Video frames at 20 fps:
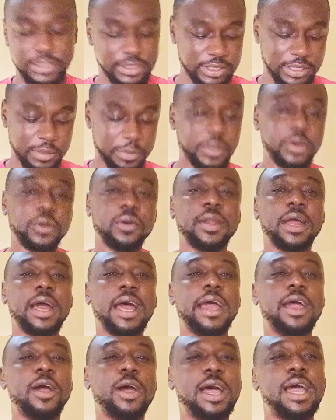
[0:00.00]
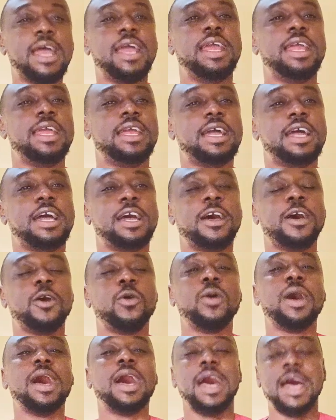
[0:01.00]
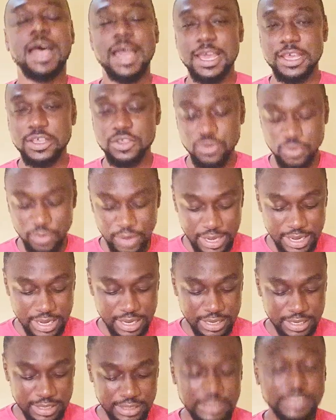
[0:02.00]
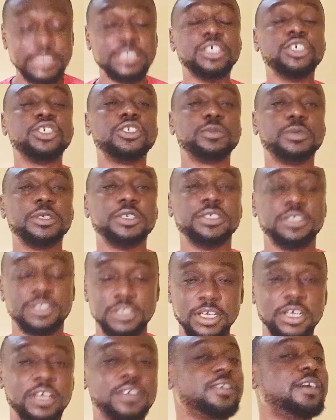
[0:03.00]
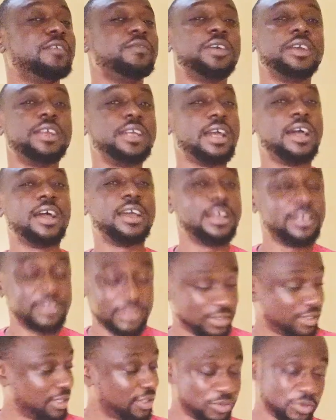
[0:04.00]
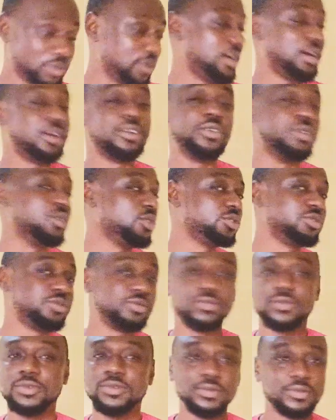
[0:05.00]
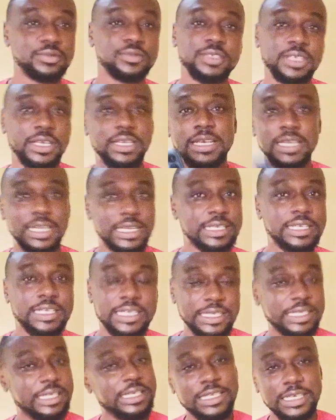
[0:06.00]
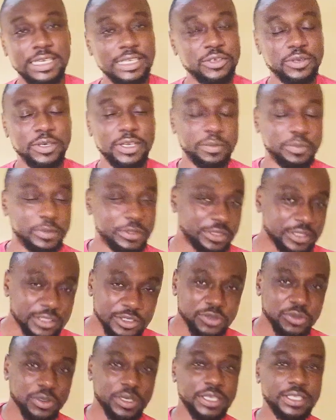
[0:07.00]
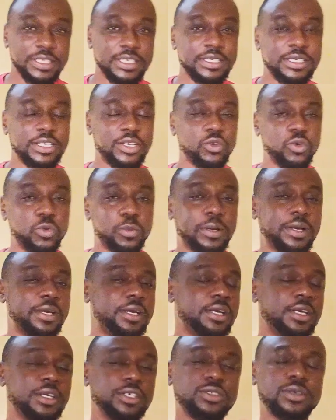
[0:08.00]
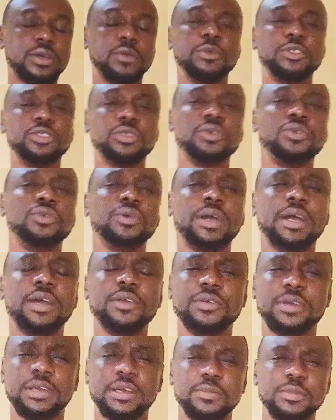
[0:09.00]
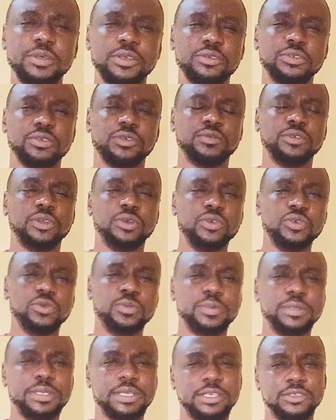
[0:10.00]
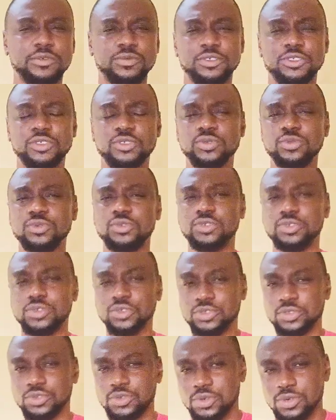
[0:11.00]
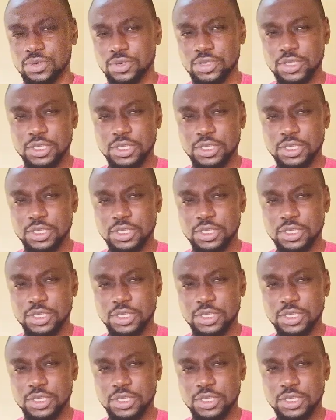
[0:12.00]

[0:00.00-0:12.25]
Depending on how high you are in the spirit. You're very high, I think that you can run like any other person. You can take the loop. So I'll be showing you how you can make use of your loop that will suit your song.